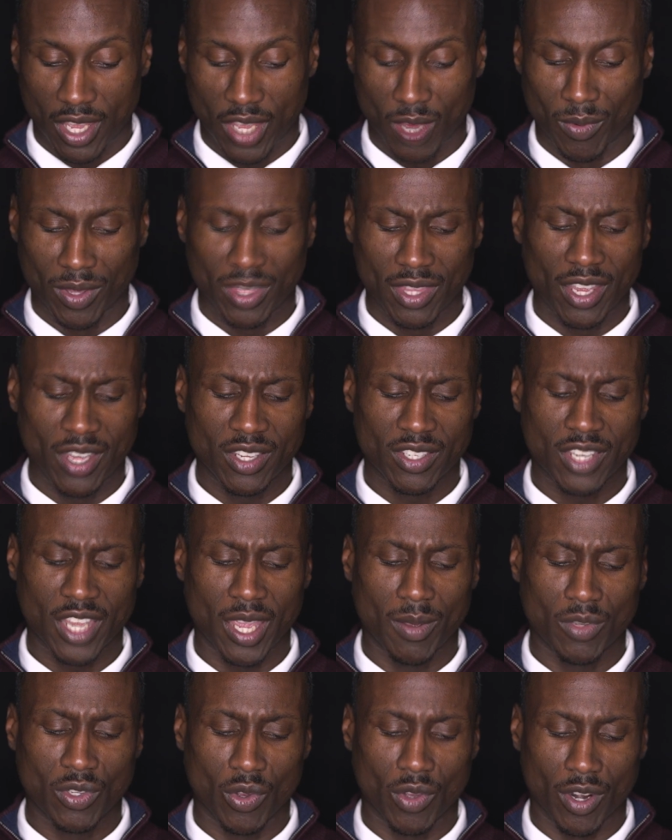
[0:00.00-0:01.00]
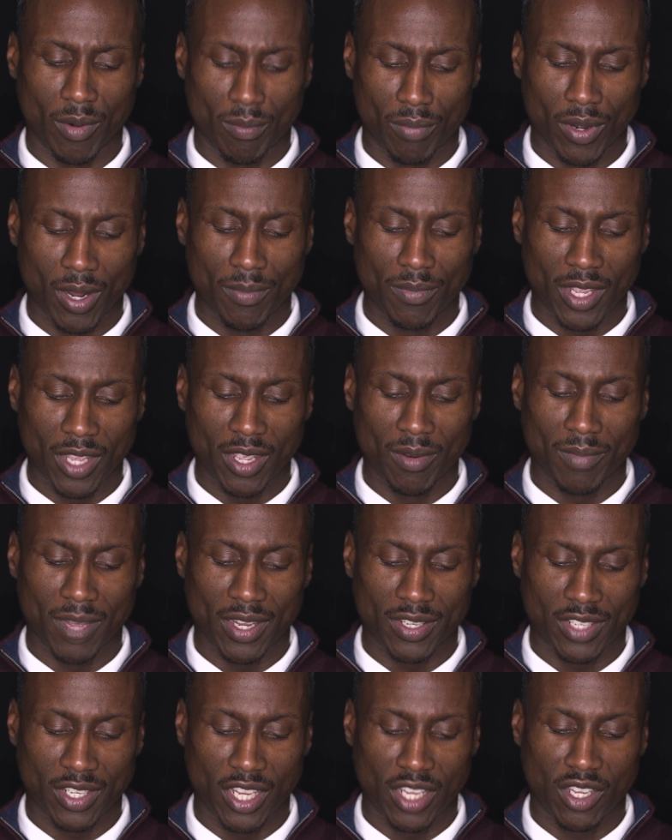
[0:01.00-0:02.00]
And when things came to an abrupt end
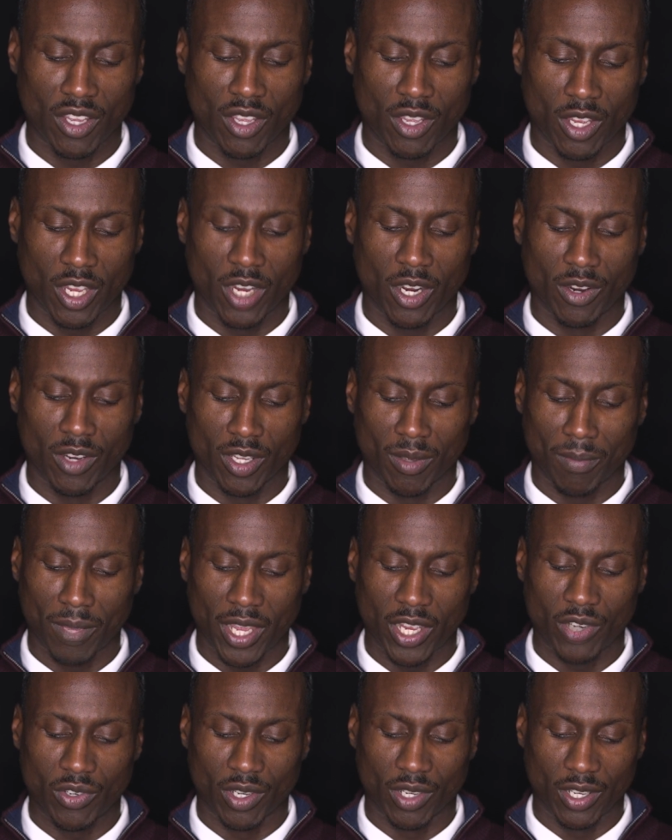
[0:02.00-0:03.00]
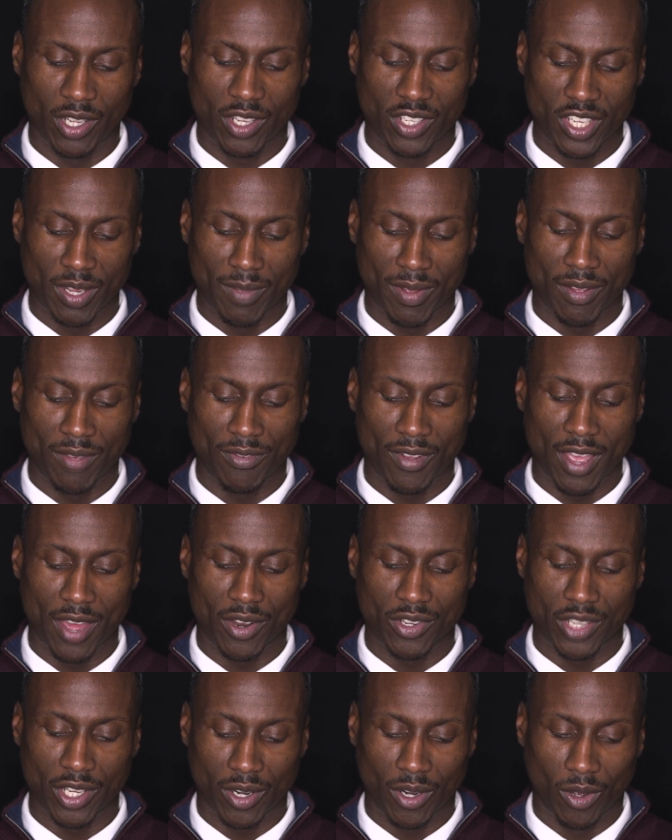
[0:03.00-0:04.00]
my senior year in the Patriot League
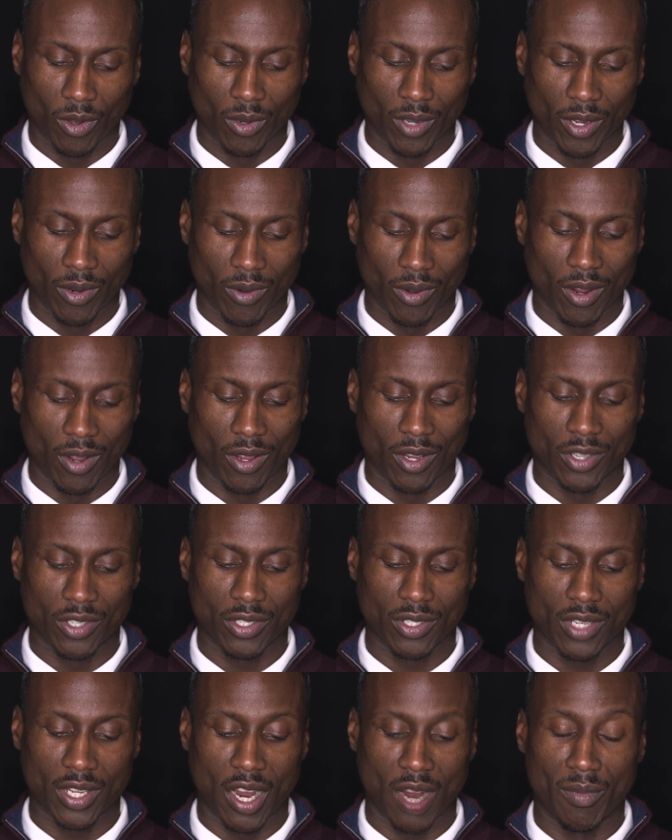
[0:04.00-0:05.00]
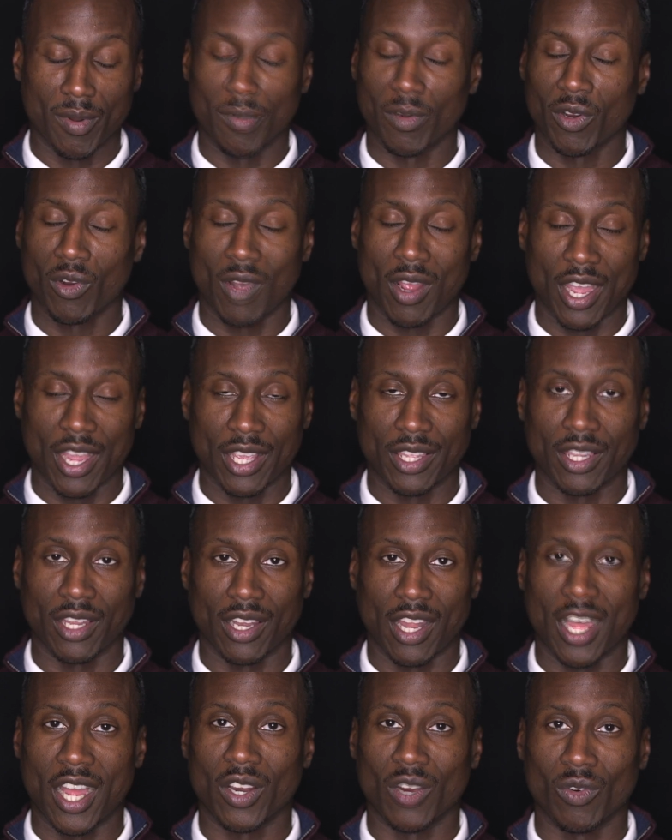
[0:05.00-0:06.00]
semifinals at Holy Cross, I remember crying in the
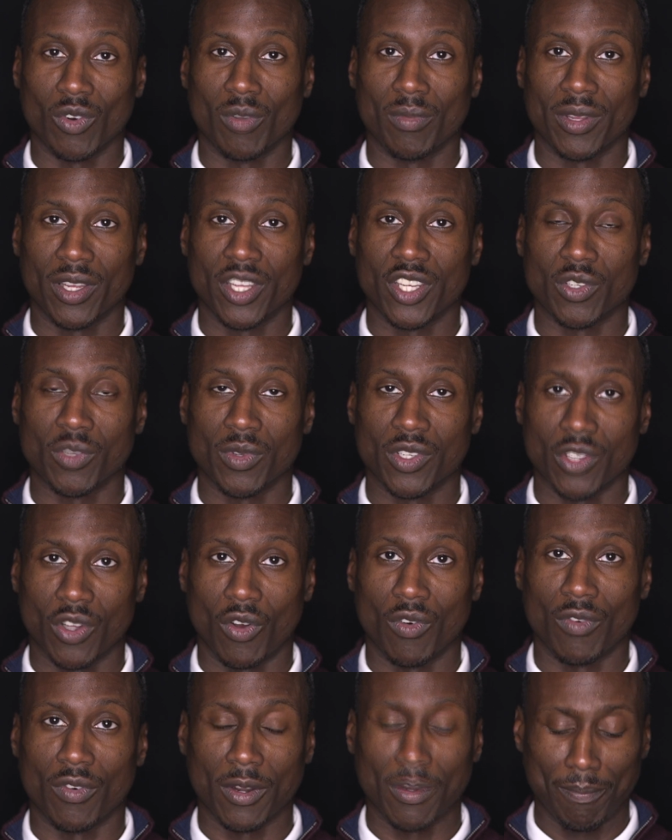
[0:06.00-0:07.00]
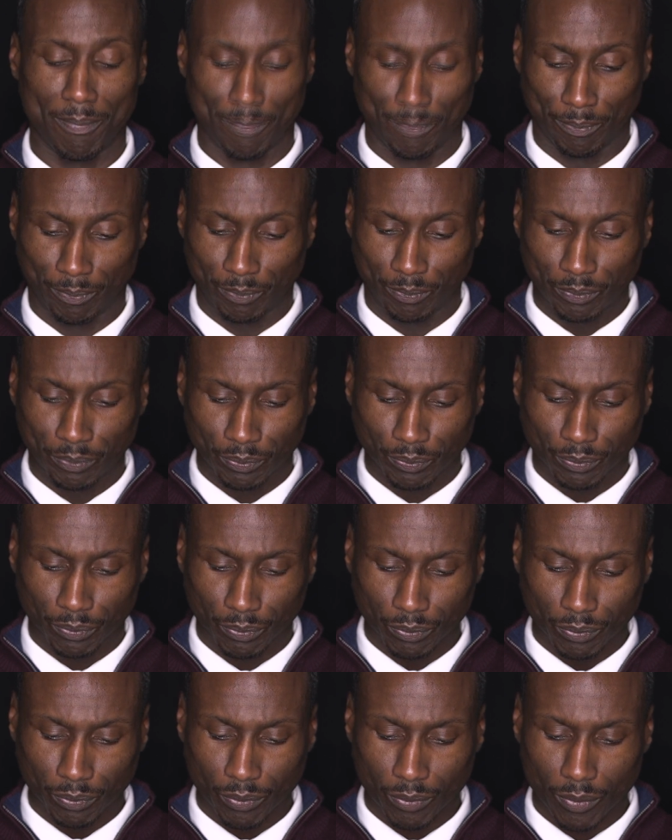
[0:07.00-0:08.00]
locker room because it was over.
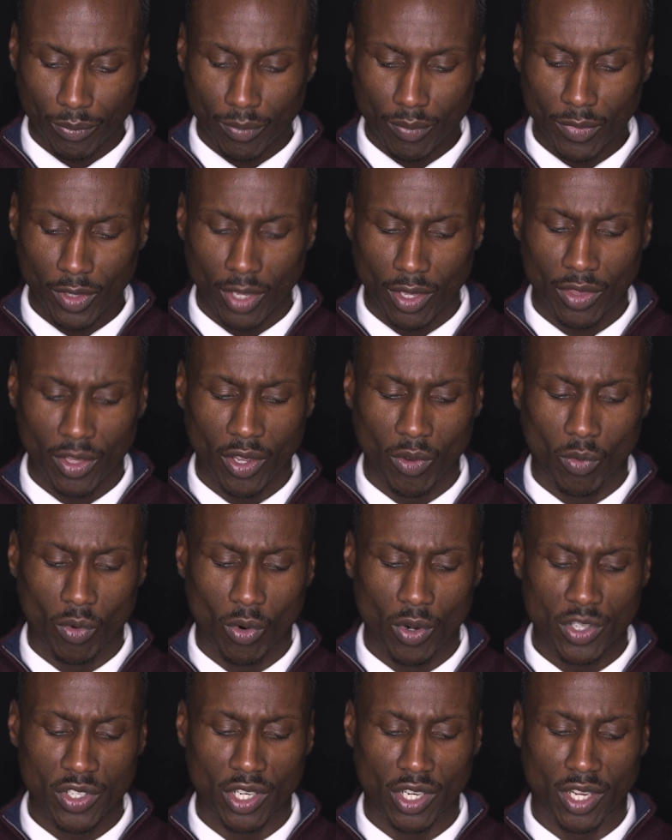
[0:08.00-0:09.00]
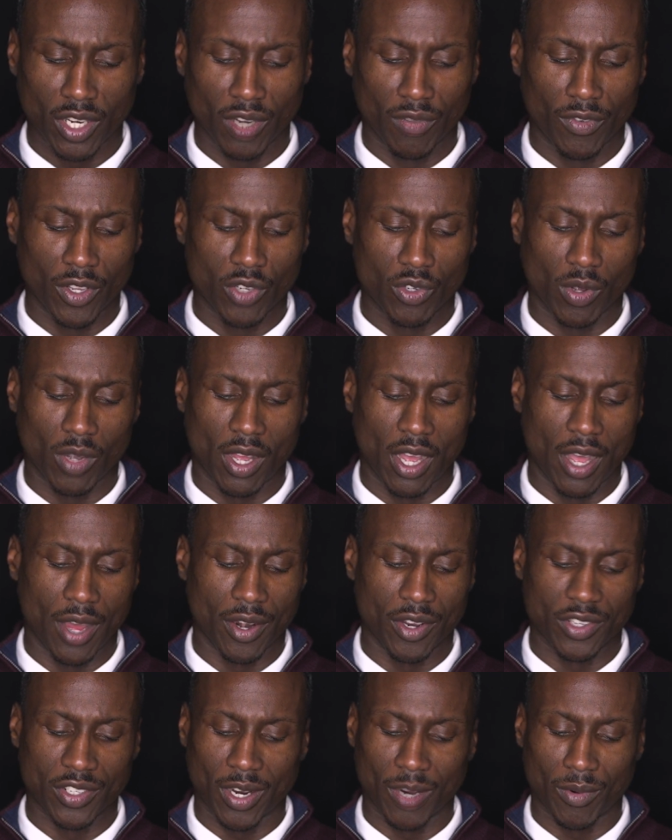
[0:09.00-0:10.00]
The awards and individual
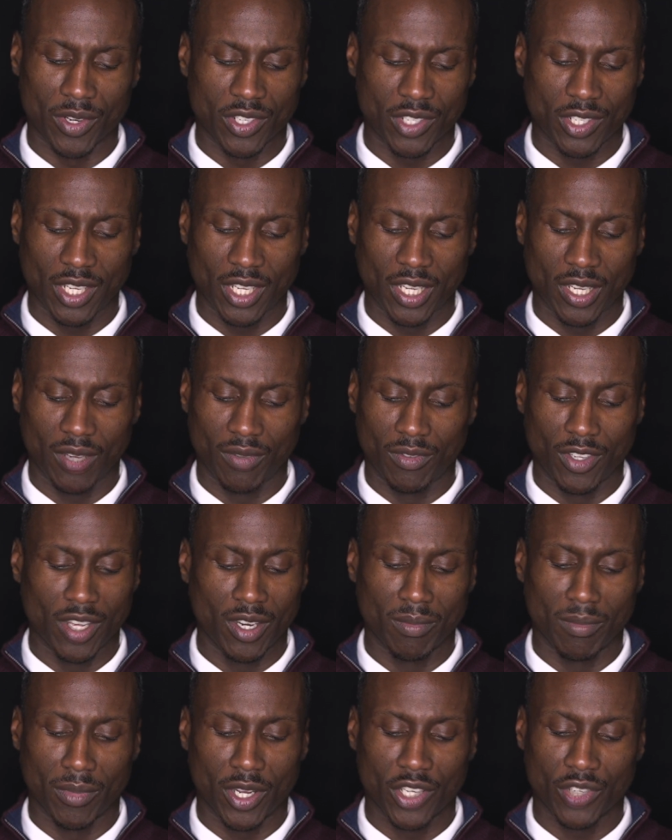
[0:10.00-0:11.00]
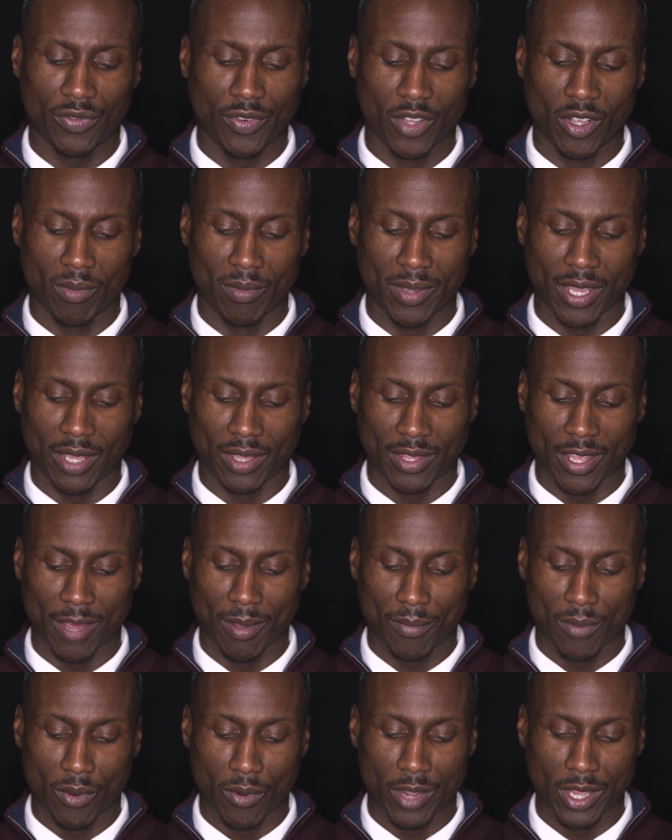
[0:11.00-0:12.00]
honors I received didn't much fill me at
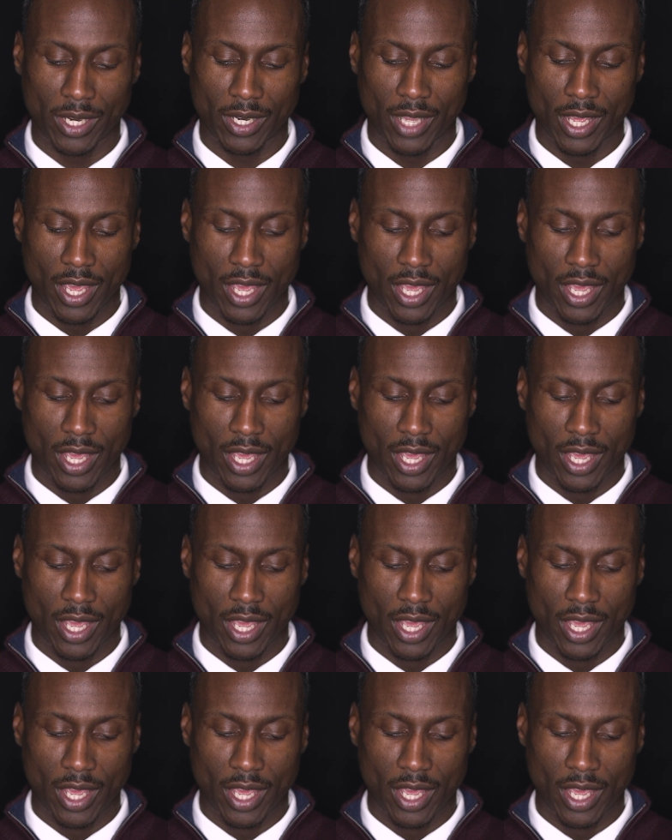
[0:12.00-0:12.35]
that point,